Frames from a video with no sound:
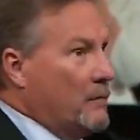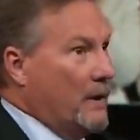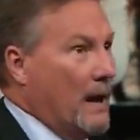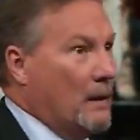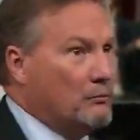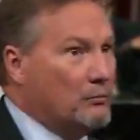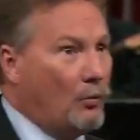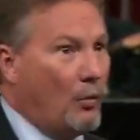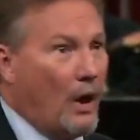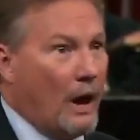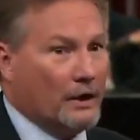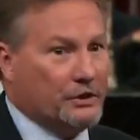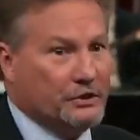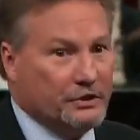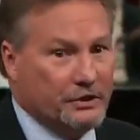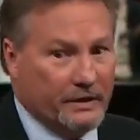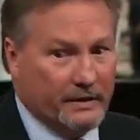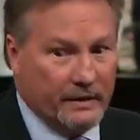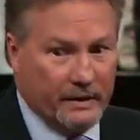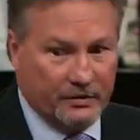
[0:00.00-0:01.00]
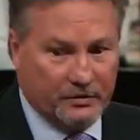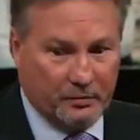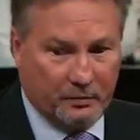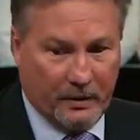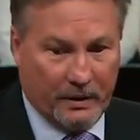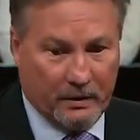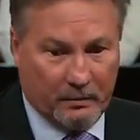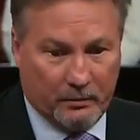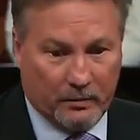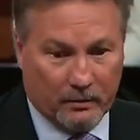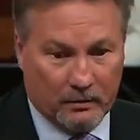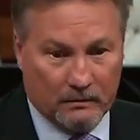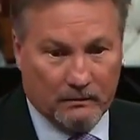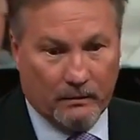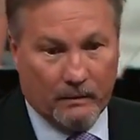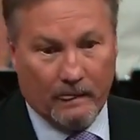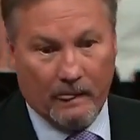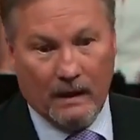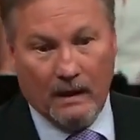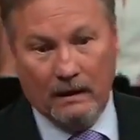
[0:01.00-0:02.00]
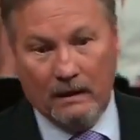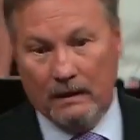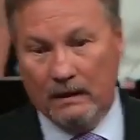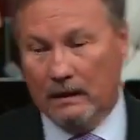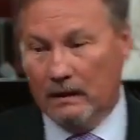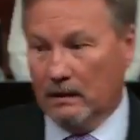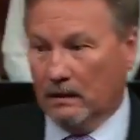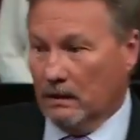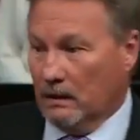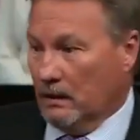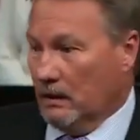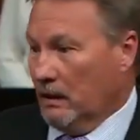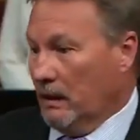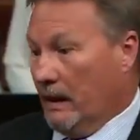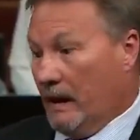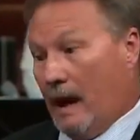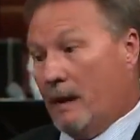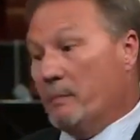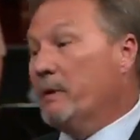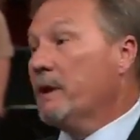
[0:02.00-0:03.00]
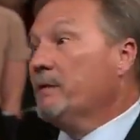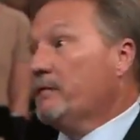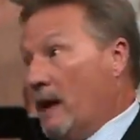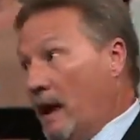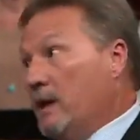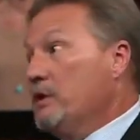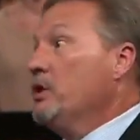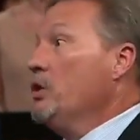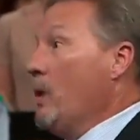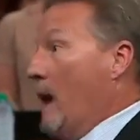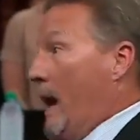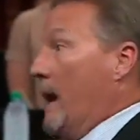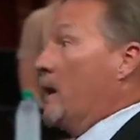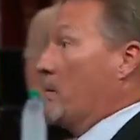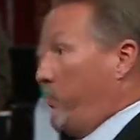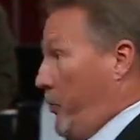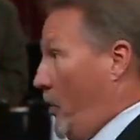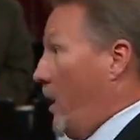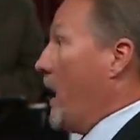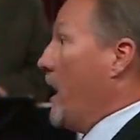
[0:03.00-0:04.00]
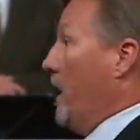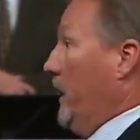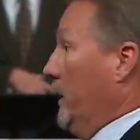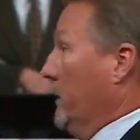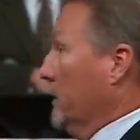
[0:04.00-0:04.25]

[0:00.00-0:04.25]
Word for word: and I'm watching these people. And I mean, they knew how to pray.